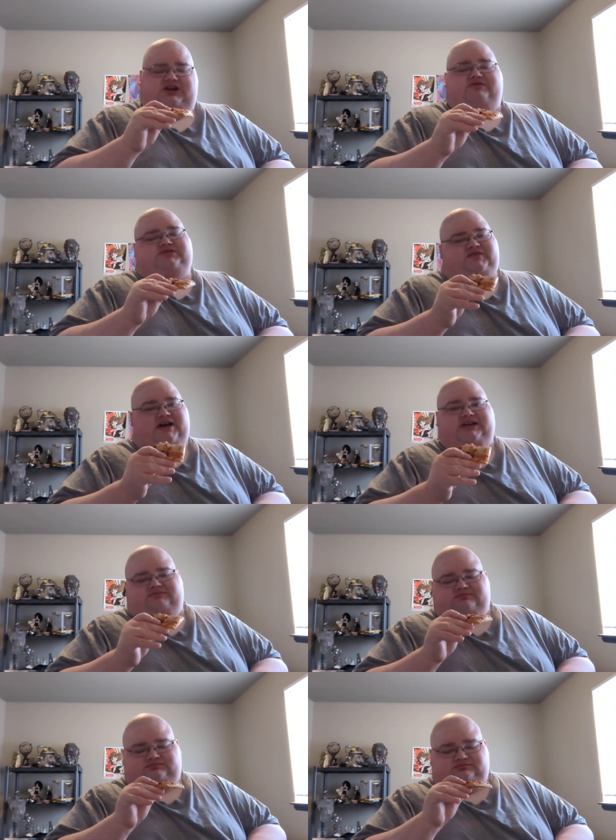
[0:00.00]
is fine.
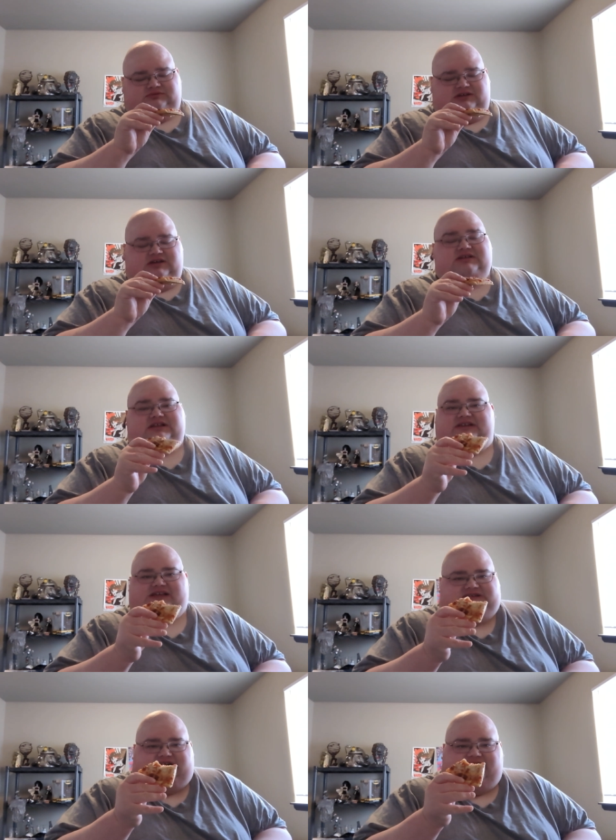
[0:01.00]
Like,
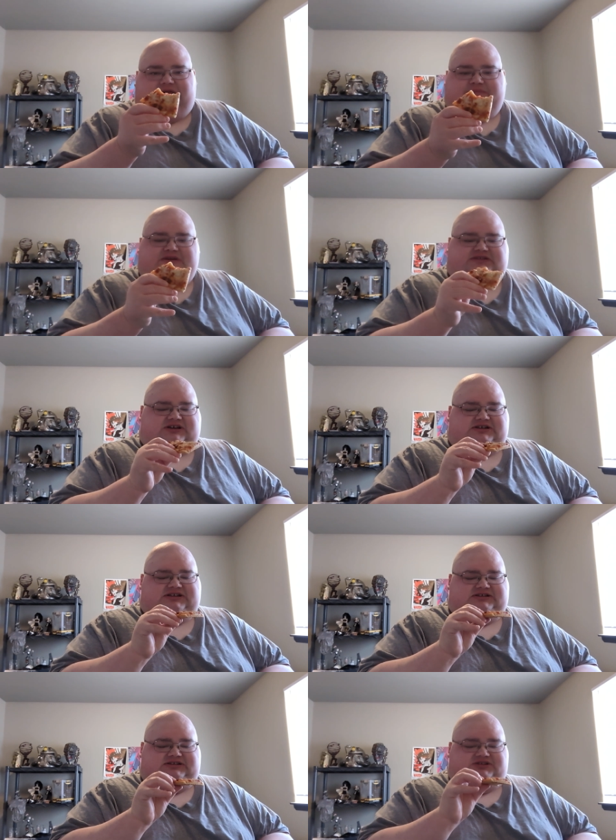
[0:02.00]
that's literally what pizza sauce
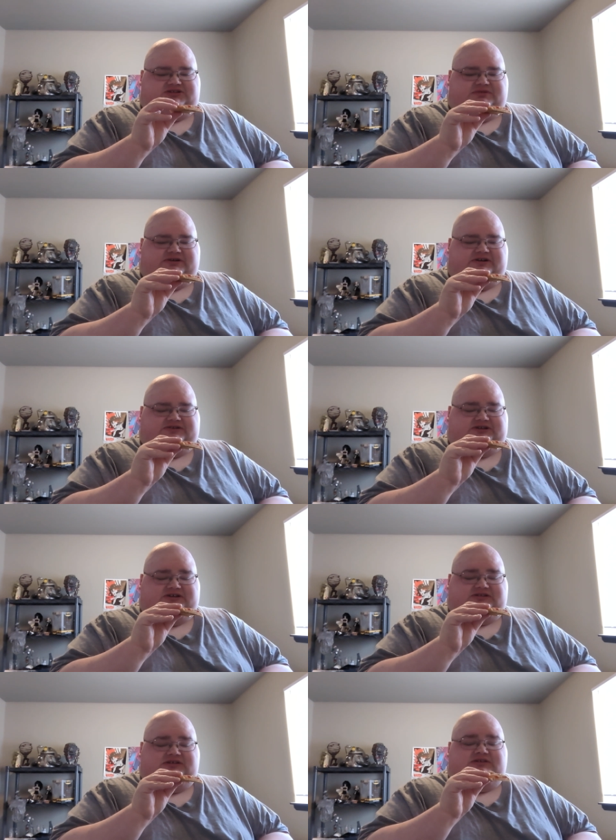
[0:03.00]
is. It's just marinara sauce.